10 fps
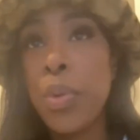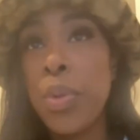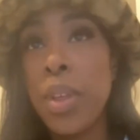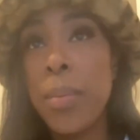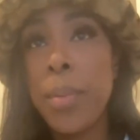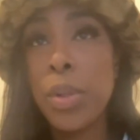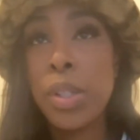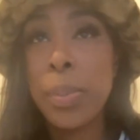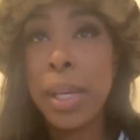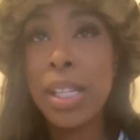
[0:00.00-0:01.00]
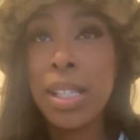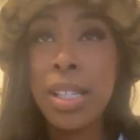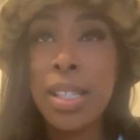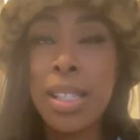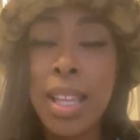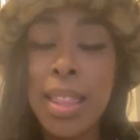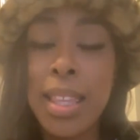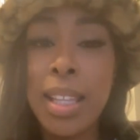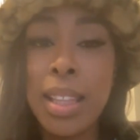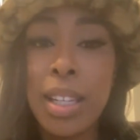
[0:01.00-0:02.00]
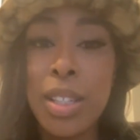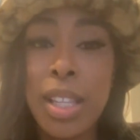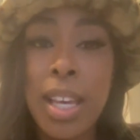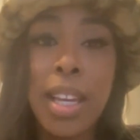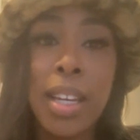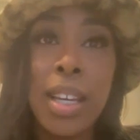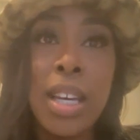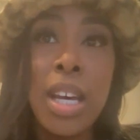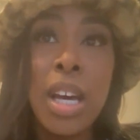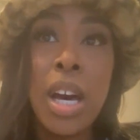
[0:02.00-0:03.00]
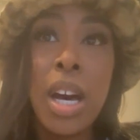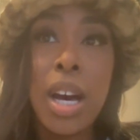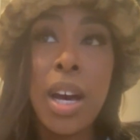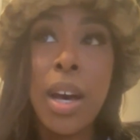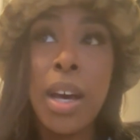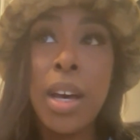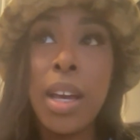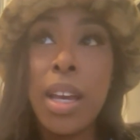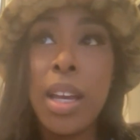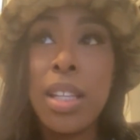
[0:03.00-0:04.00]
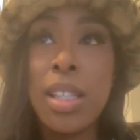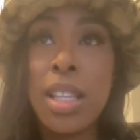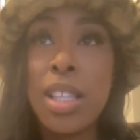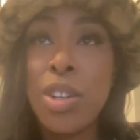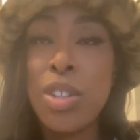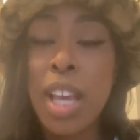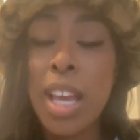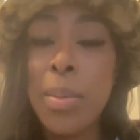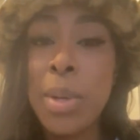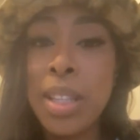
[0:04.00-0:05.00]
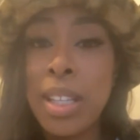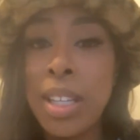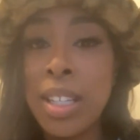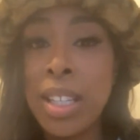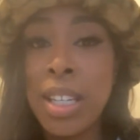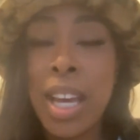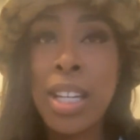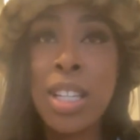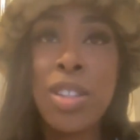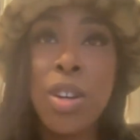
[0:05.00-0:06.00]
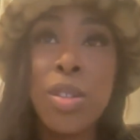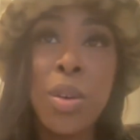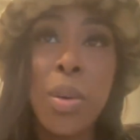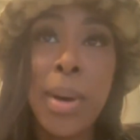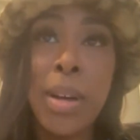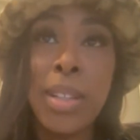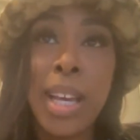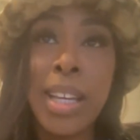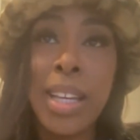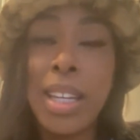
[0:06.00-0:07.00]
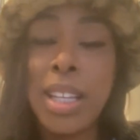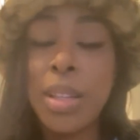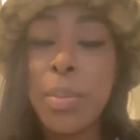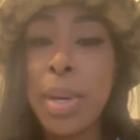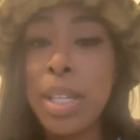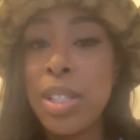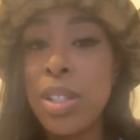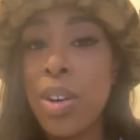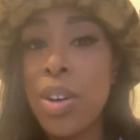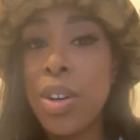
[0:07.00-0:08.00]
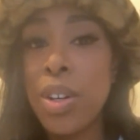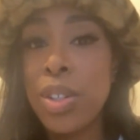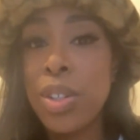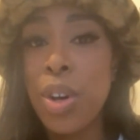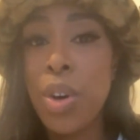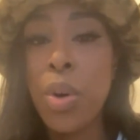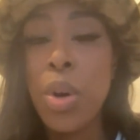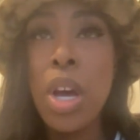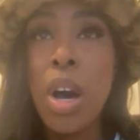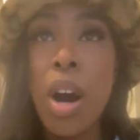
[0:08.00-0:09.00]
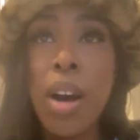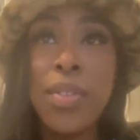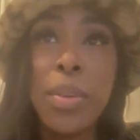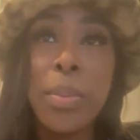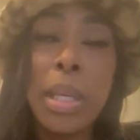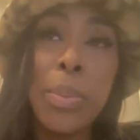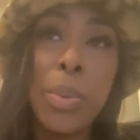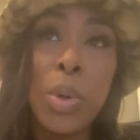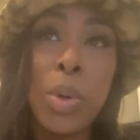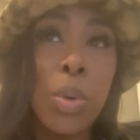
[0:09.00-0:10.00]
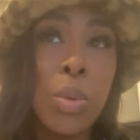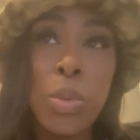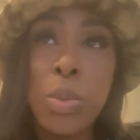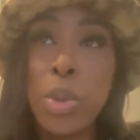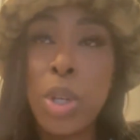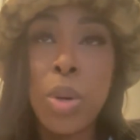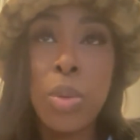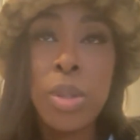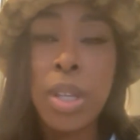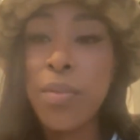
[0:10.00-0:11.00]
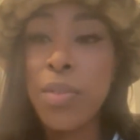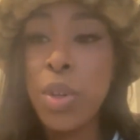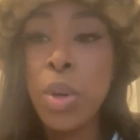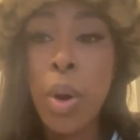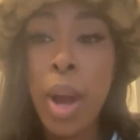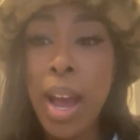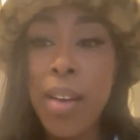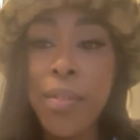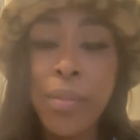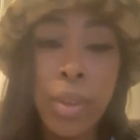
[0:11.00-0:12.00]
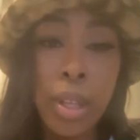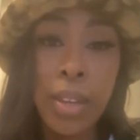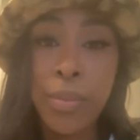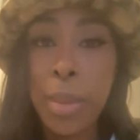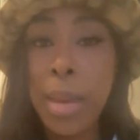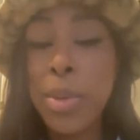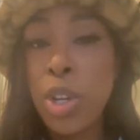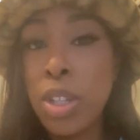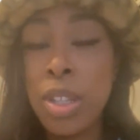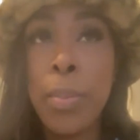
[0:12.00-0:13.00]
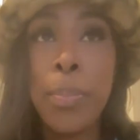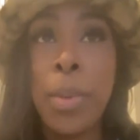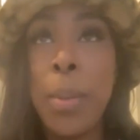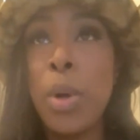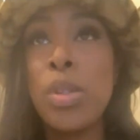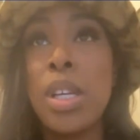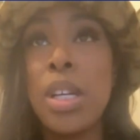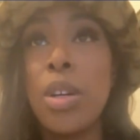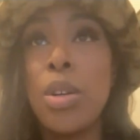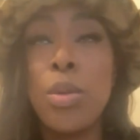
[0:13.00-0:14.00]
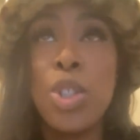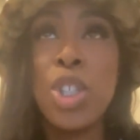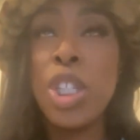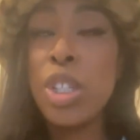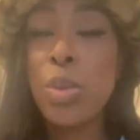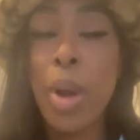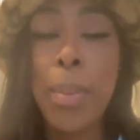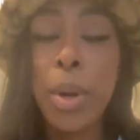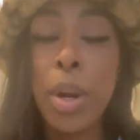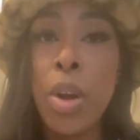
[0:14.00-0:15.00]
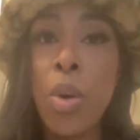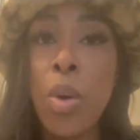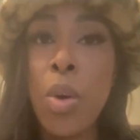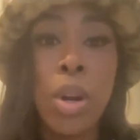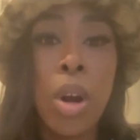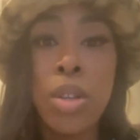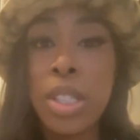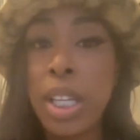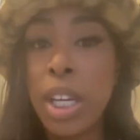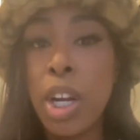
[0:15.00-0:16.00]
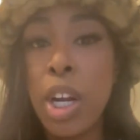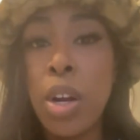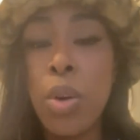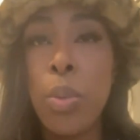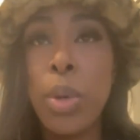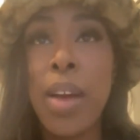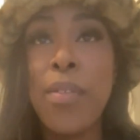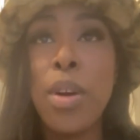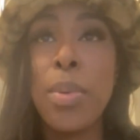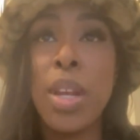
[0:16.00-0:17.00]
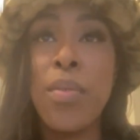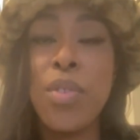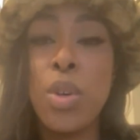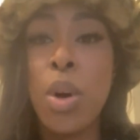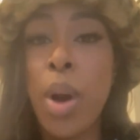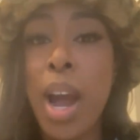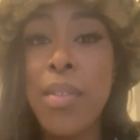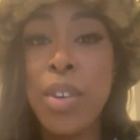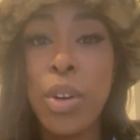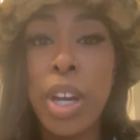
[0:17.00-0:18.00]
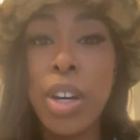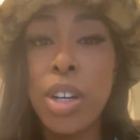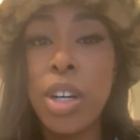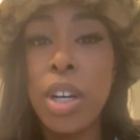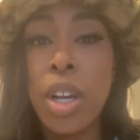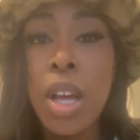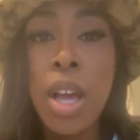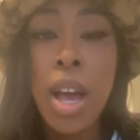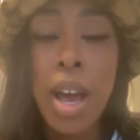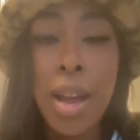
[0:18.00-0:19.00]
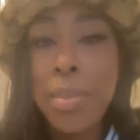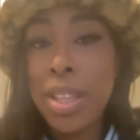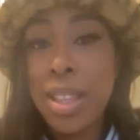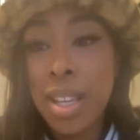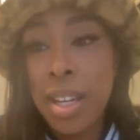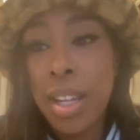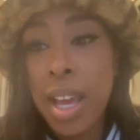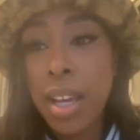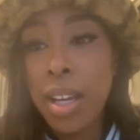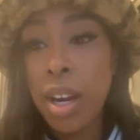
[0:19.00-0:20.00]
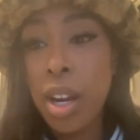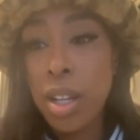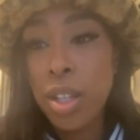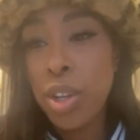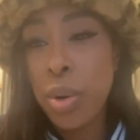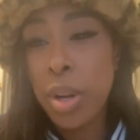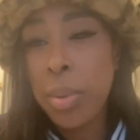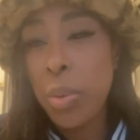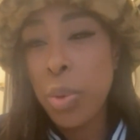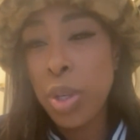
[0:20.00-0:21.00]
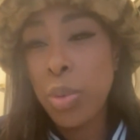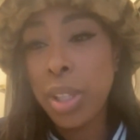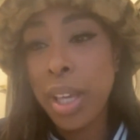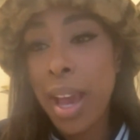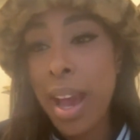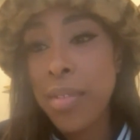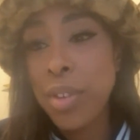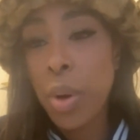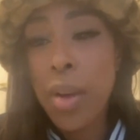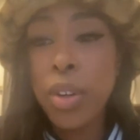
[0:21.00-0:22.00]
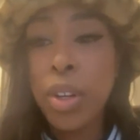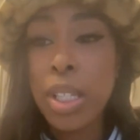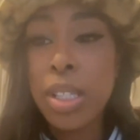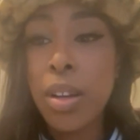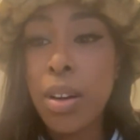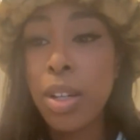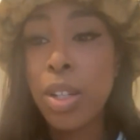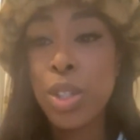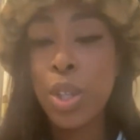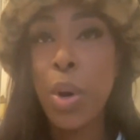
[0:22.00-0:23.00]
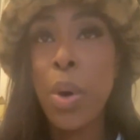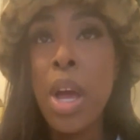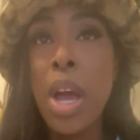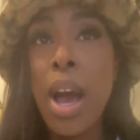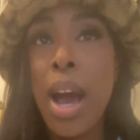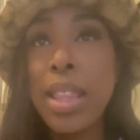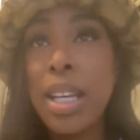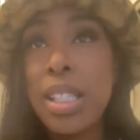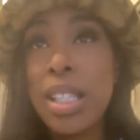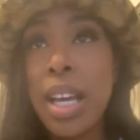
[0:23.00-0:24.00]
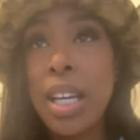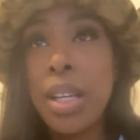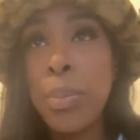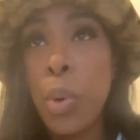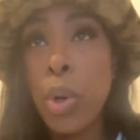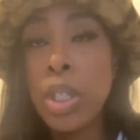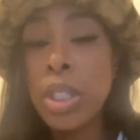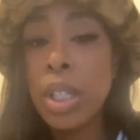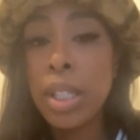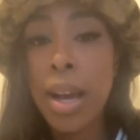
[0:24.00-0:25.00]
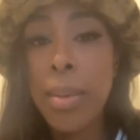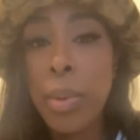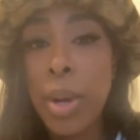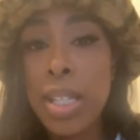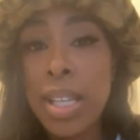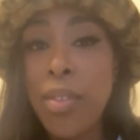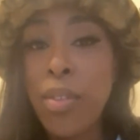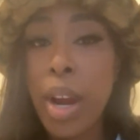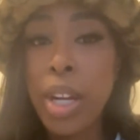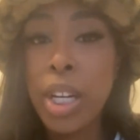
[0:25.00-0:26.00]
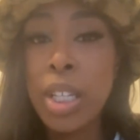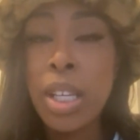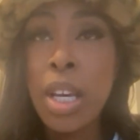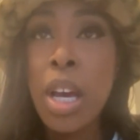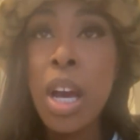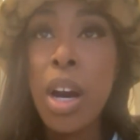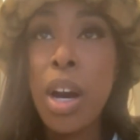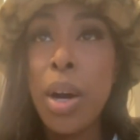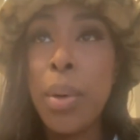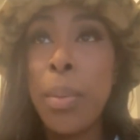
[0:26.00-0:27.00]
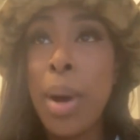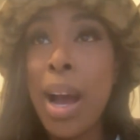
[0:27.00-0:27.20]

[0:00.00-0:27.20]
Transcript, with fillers: feel like in both spaces, I think there's like, it's entertainment at the end of the day, and it's also about like getting the best song. So often people, you know, if you don't have, if maybe you're the most genius rapper or singer or whatever, but if you don't have a great hook, I mean, then like, you know what I mean? What do you really have? You don't have a great song. So I think it's like important to collaborate, to have writers.